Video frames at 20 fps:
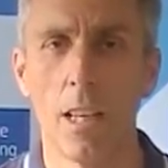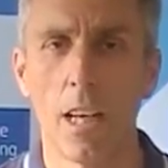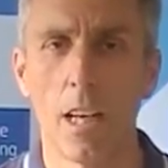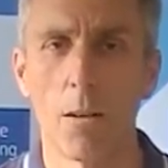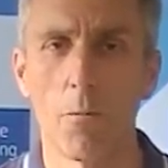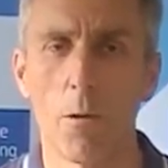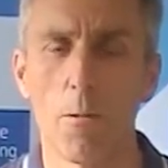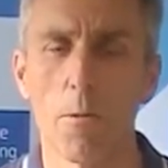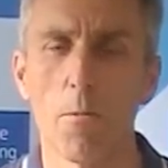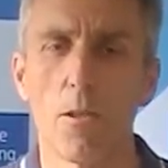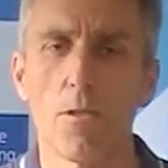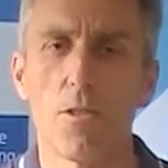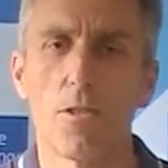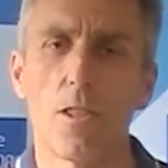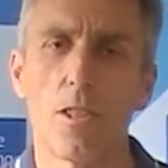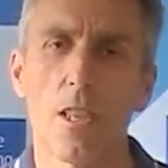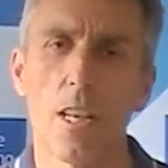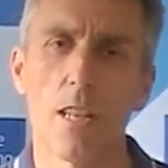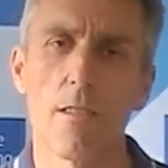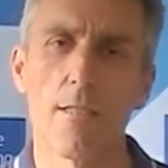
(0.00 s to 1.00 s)
And what we want
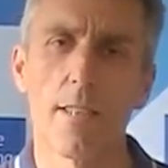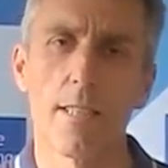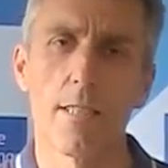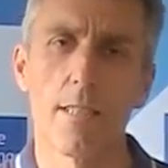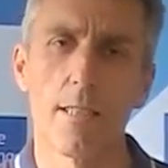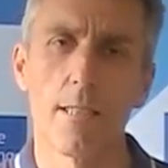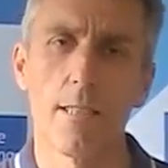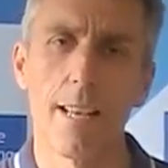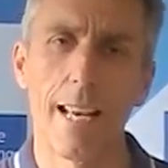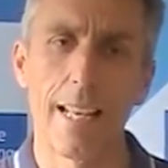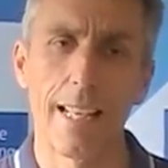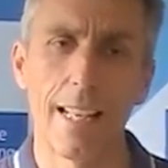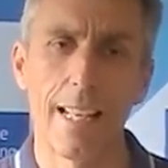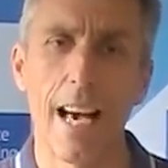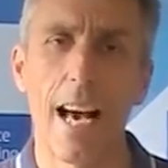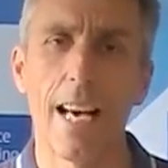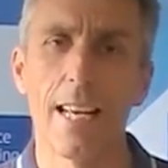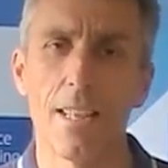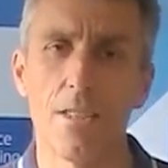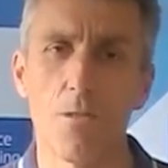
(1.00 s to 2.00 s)
to do is to
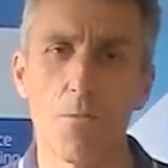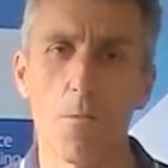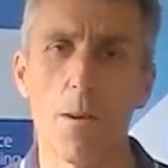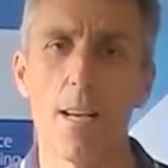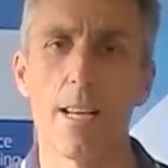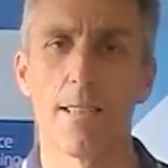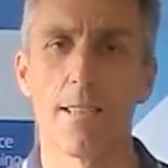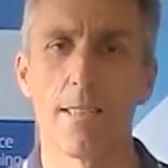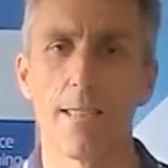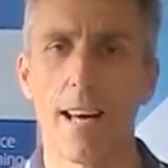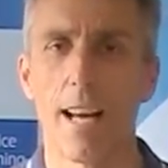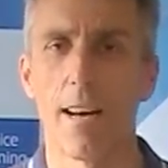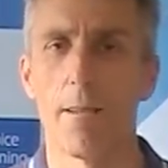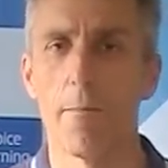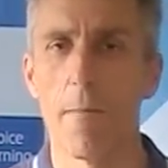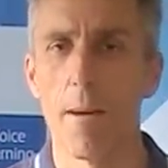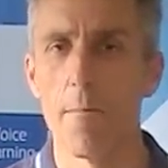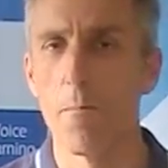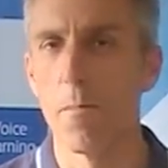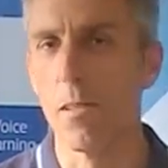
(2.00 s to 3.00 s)
engage with our
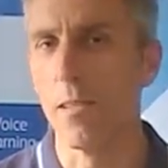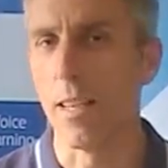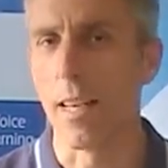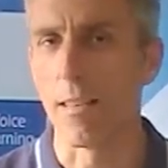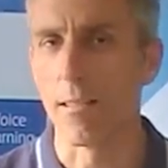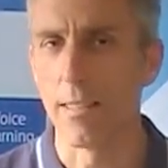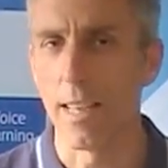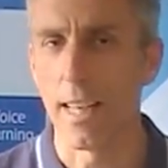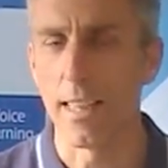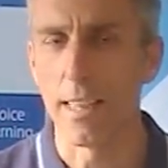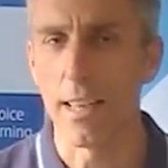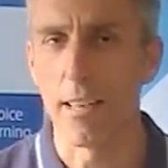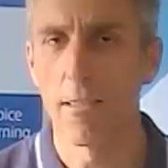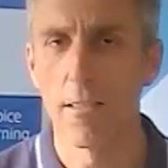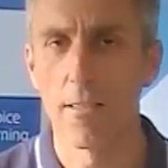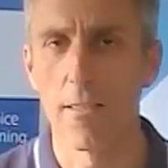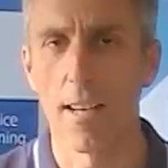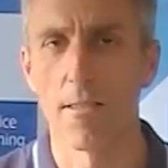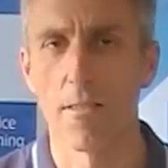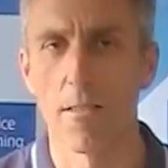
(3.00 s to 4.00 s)
members, our
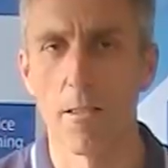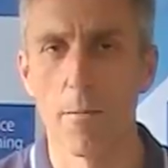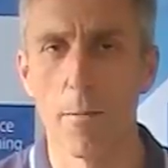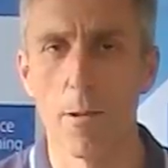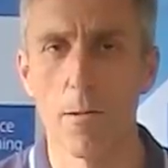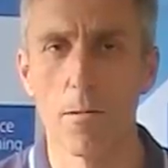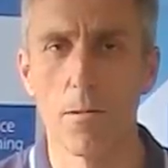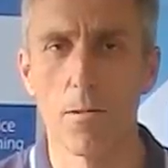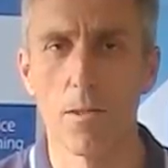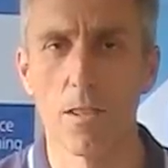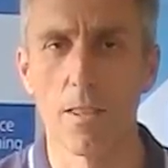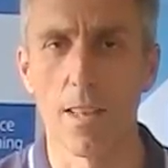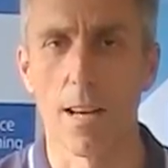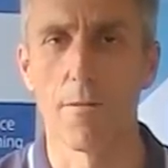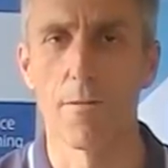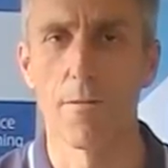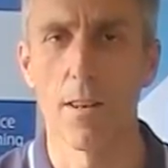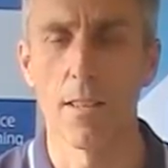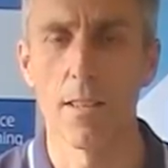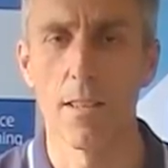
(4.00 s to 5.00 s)
stakeholders, our supporters, our
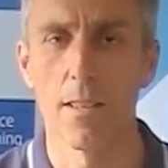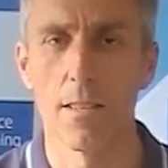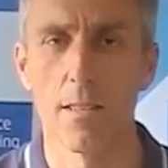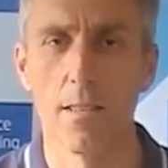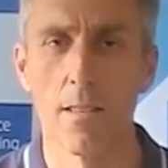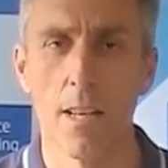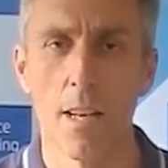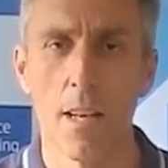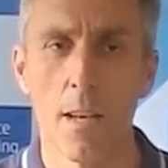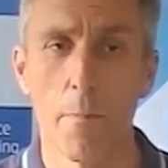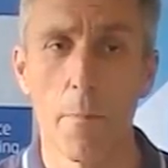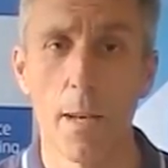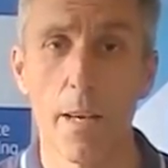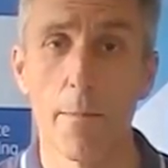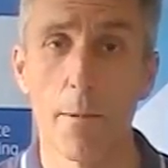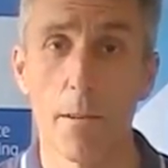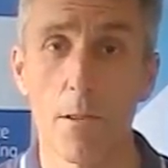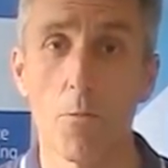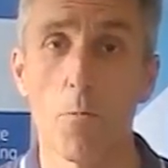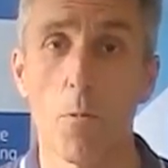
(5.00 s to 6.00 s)
funders,
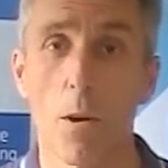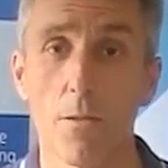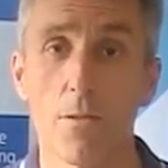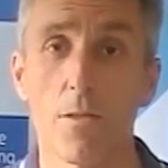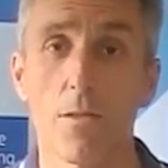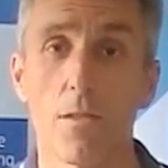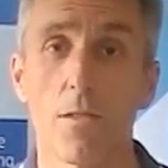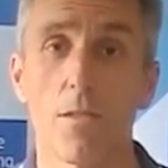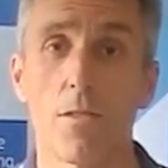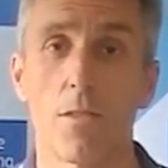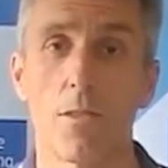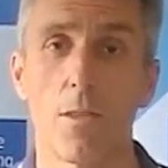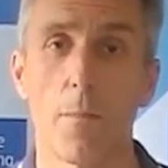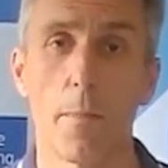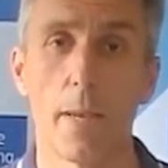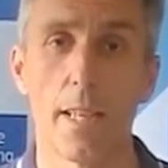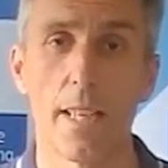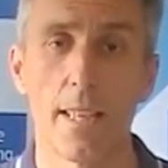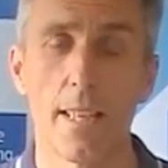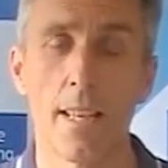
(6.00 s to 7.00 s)
people who want to
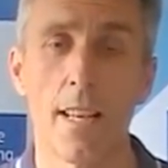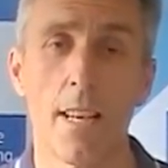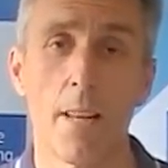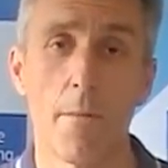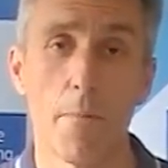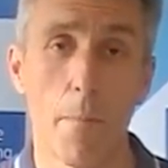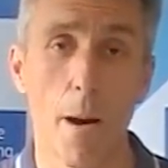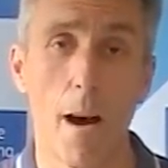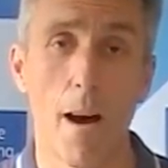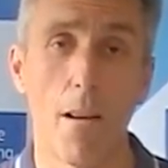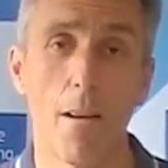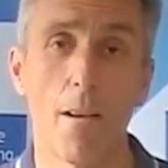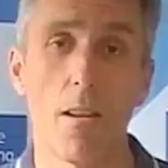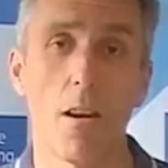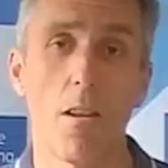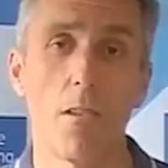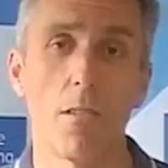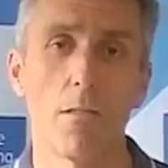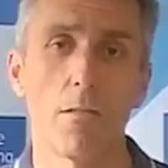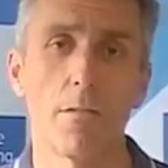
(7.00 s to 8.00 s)
be part
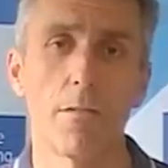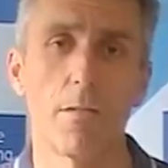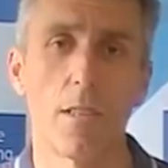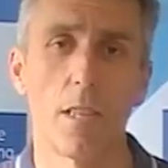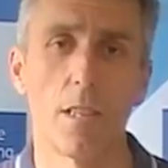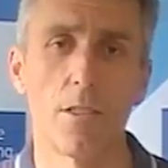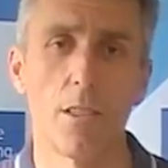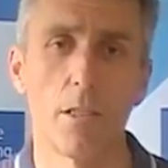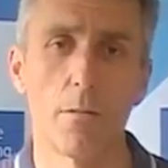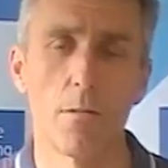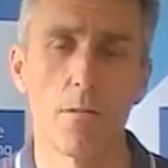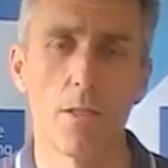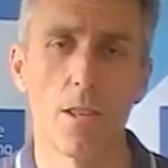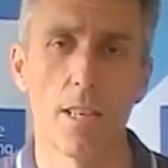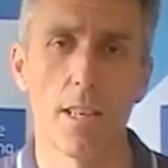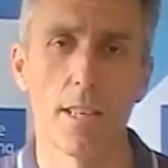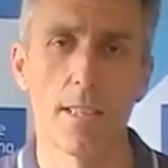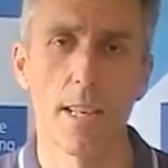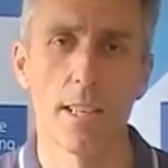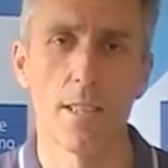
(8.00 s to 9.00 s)
of a new
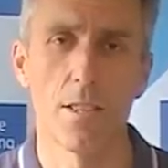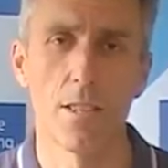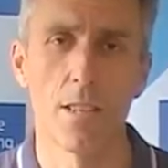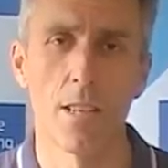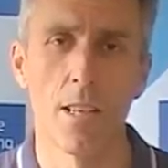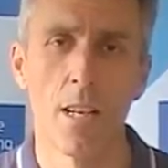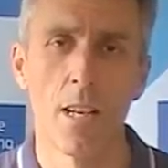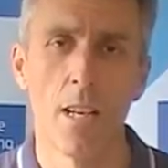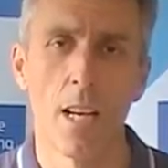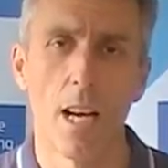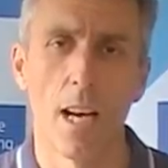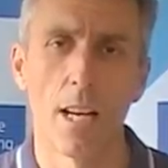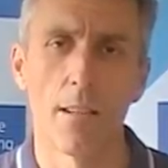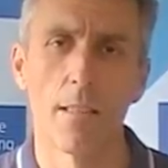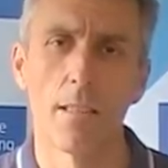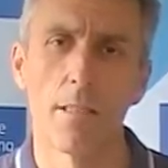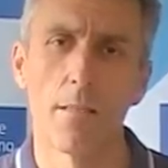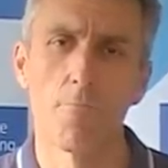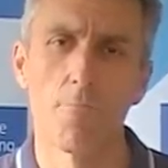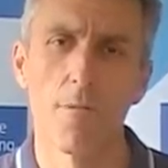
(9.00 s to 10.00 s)
organisation,
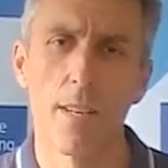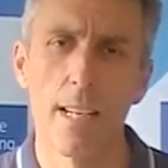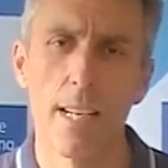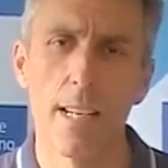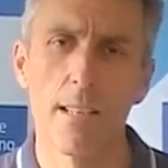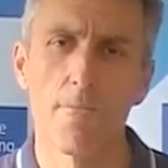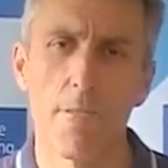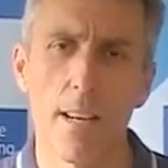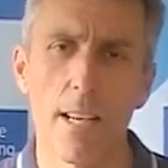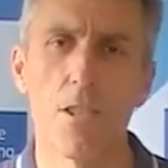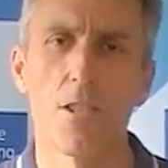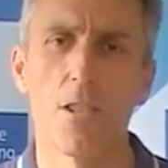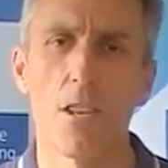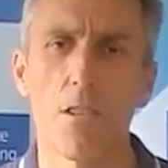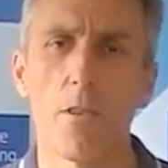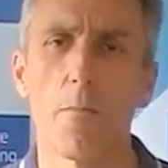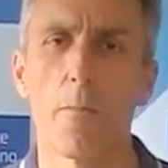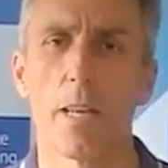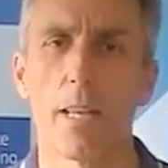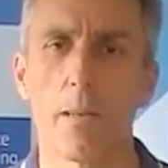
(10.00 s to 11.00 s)
and really
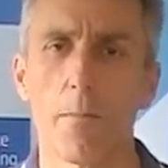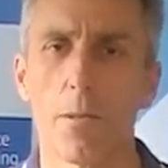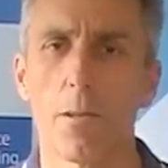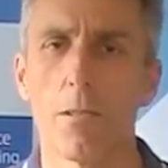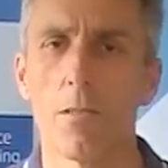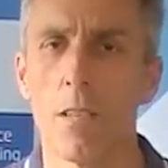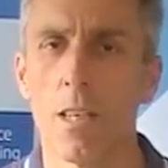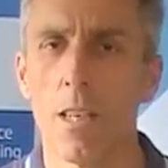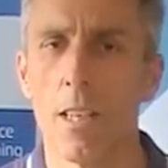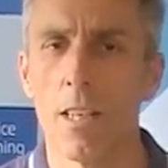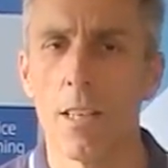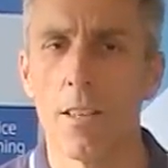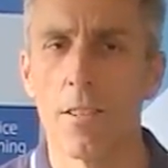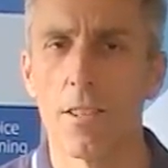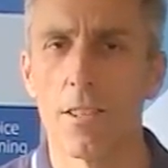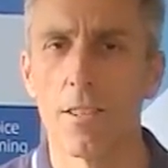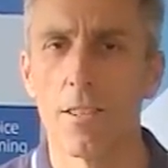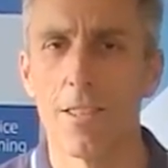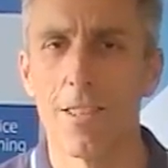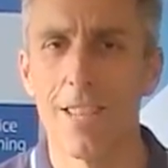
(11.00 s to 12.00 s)
reassure people
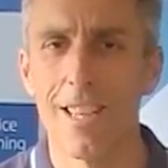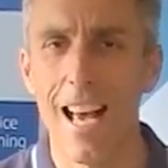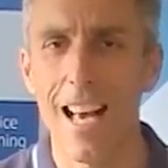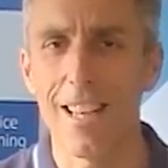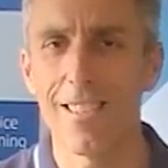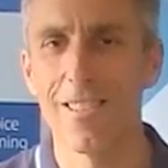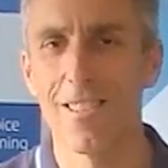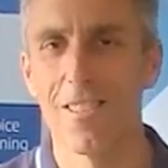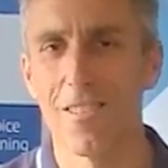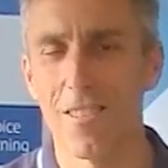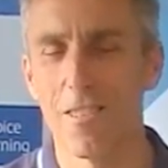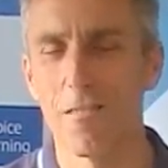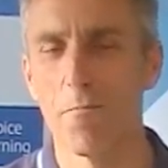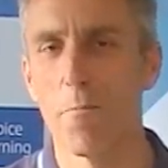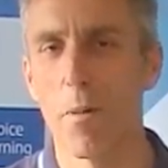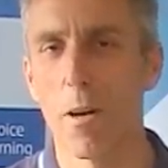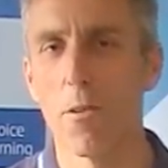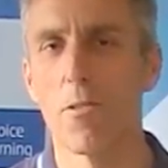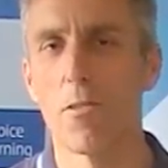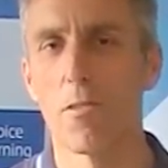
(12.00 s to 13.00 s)
that the essence
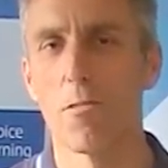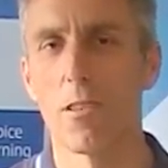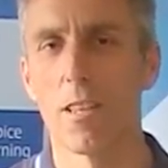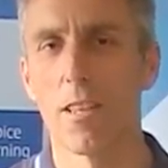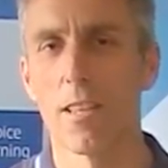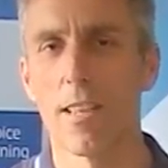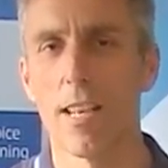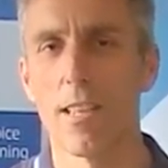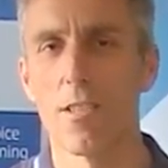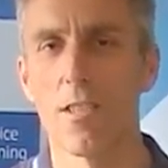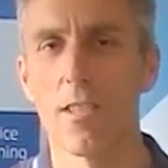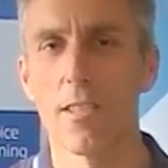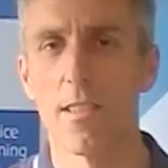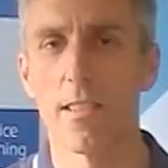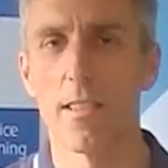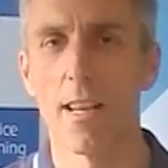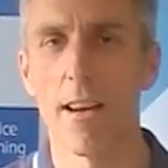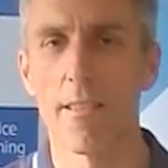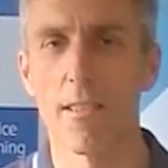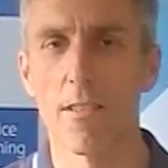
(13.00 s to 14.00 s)
of both organisations
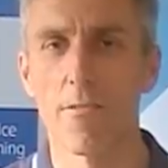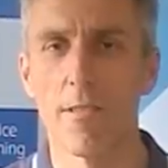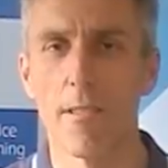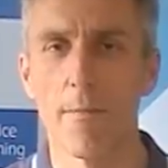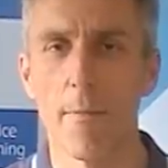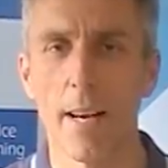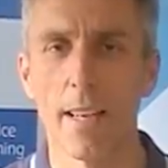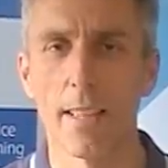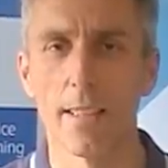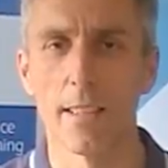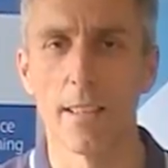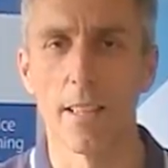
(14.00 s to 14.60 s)
is going to remain.